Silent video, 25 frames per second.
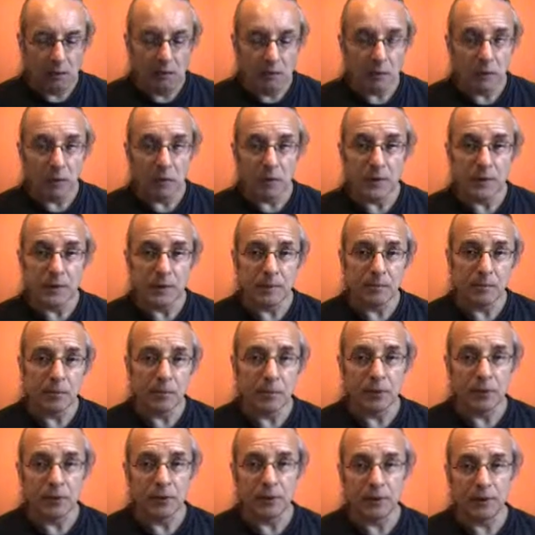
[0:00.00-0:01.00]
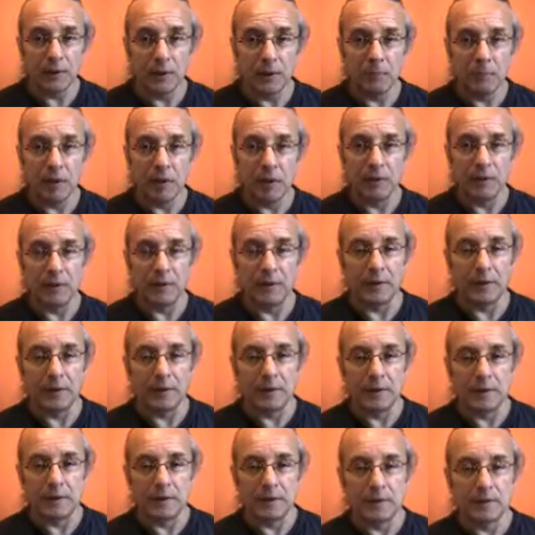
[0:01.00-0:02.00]
But what's important about it
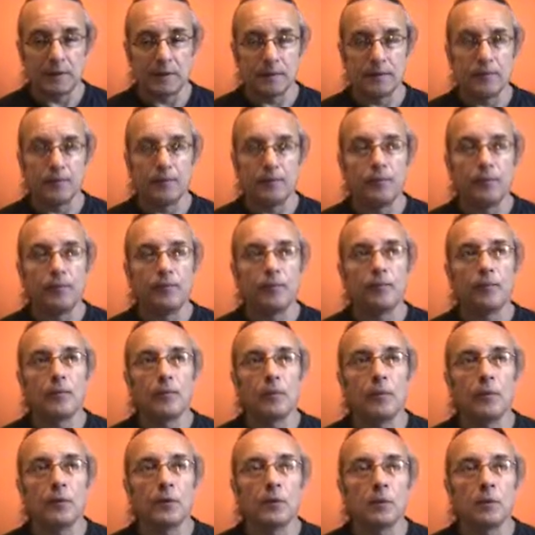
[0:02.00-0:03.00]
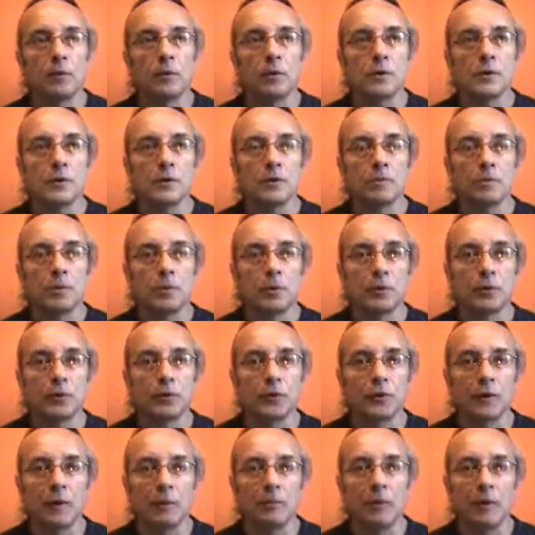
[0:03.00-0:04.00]
is, what's
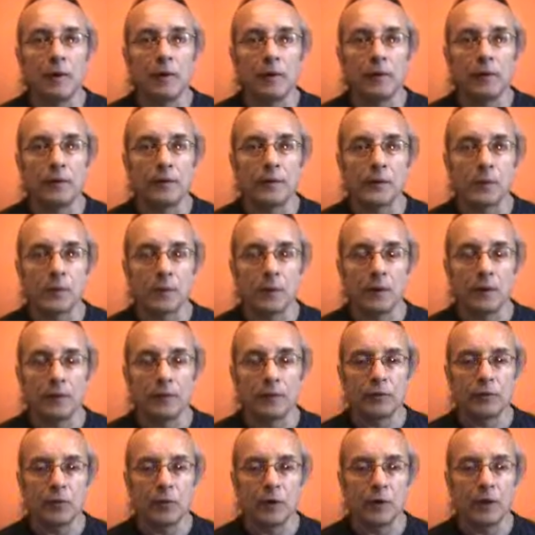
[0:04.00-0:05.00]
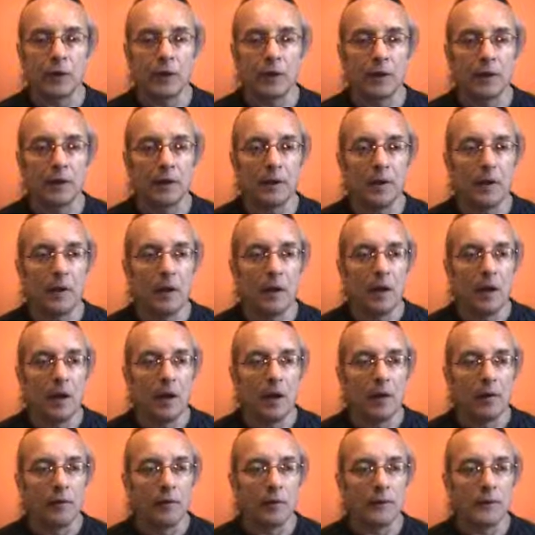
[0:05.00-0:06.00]
important about this way of talking,
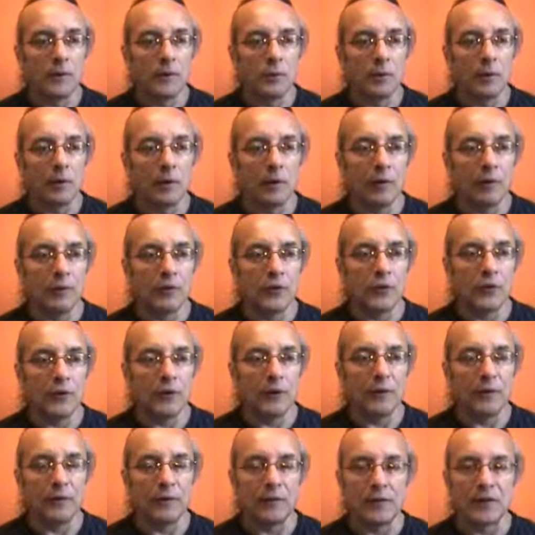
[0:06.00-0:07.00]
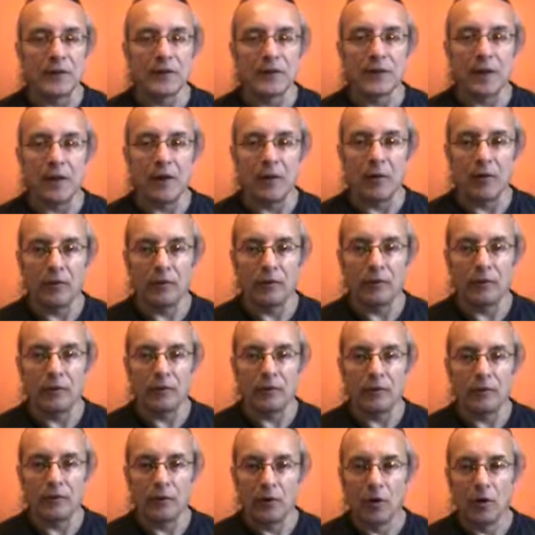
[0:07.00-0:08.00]
this way of seeing the
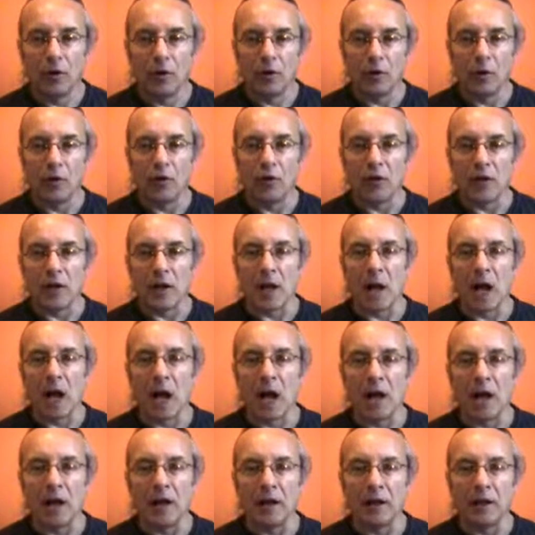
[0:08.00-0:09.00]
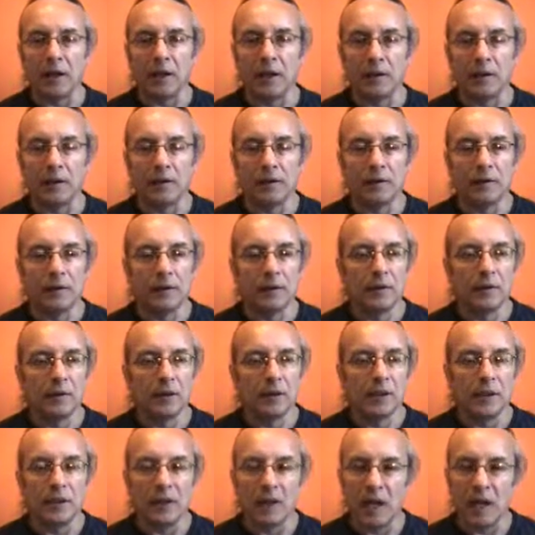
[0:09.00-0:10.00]
self or the I
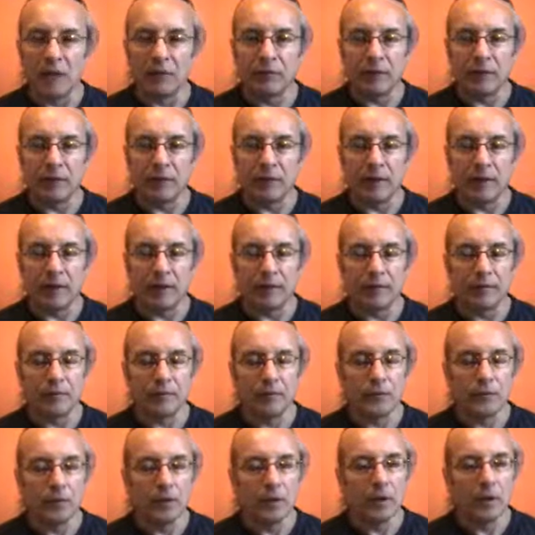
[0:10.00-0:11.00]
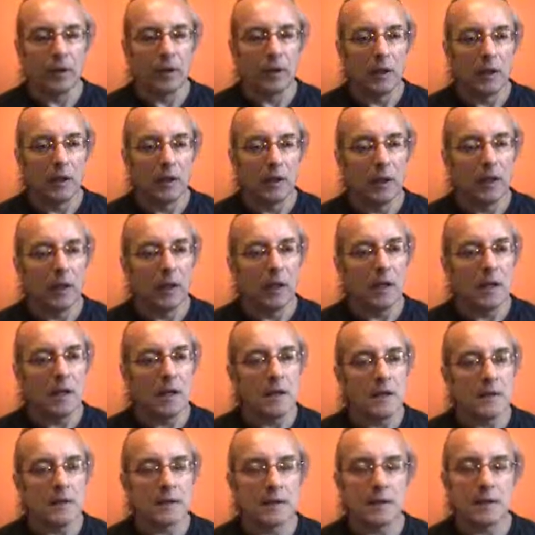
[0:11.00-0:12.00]
in everything,
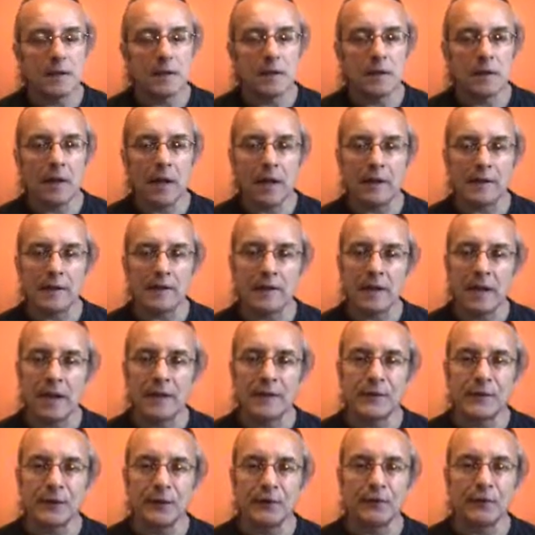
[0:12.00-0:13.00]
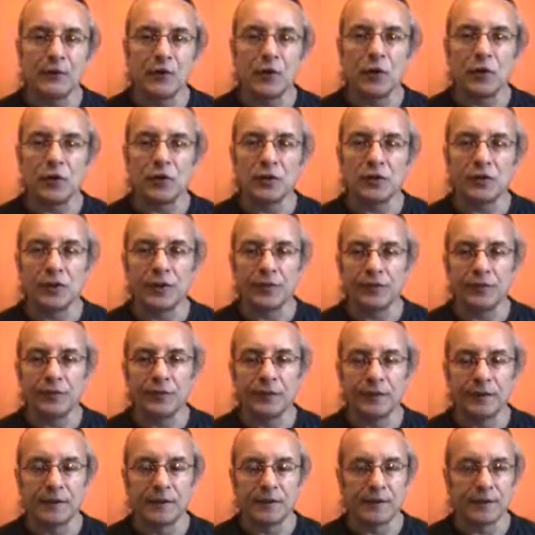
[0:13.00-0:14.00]
is that sense of
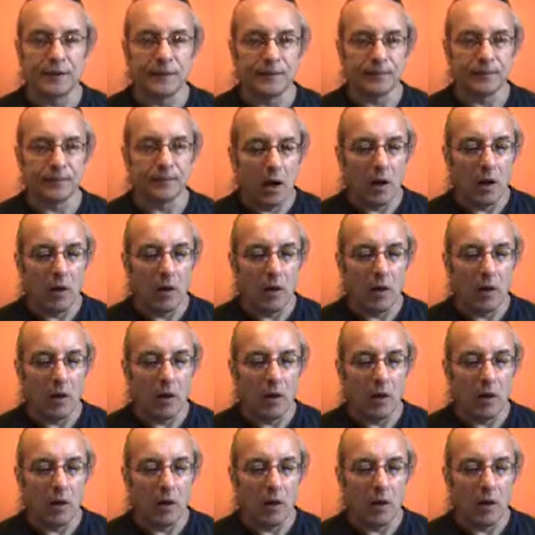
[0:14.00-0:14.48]
non-difference.